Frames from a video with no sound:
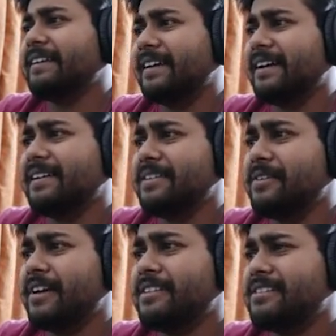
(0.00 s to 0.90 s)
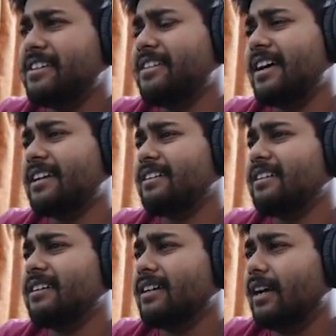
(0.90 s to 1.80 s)
Yeah, you can see that.
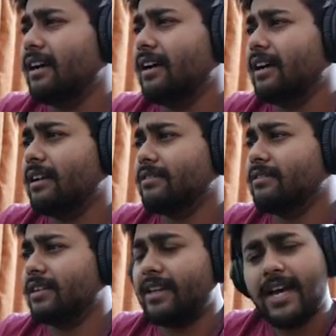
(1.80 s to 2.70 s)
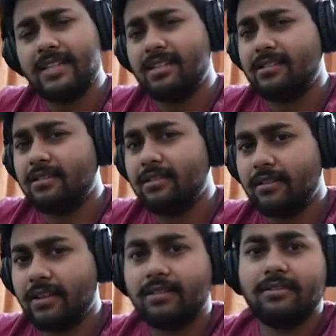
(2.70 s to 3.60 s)
And the gadgets,
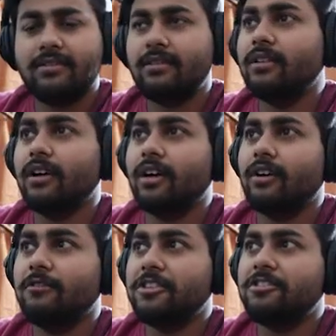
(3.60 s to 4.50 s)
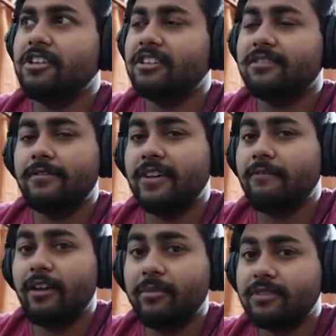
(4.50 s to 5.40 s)
yes, uh, which he is very
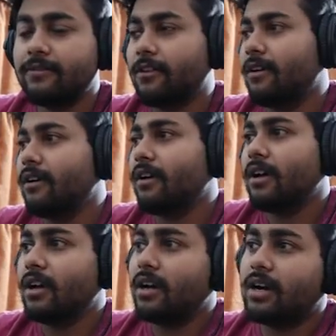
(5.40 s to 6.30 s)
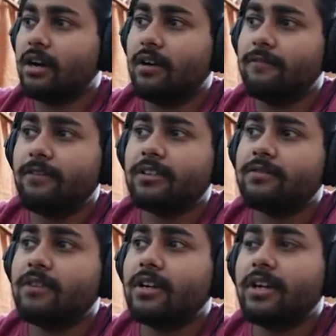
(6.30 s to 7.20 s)
famous for. Uh,
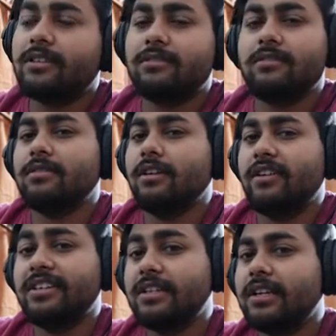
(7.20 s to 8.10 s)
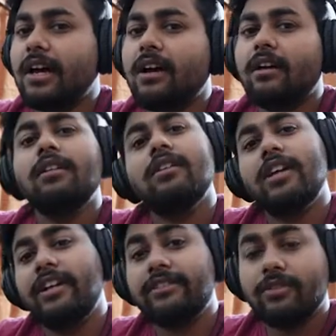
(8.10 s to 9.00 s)
first one is Ratila
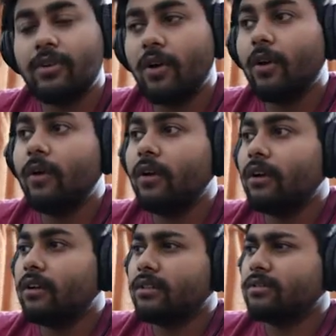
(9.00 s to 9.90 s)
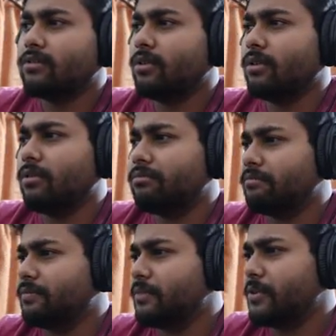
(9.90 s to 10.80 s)
electro claw, so
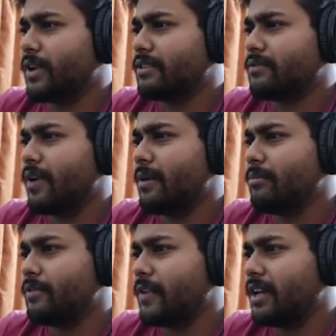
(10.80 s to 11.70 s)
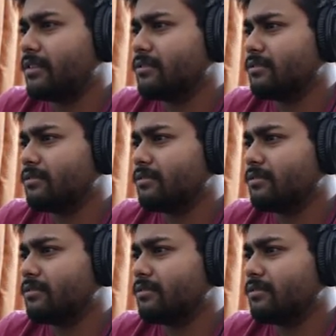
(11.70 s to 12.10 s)
you can swap between,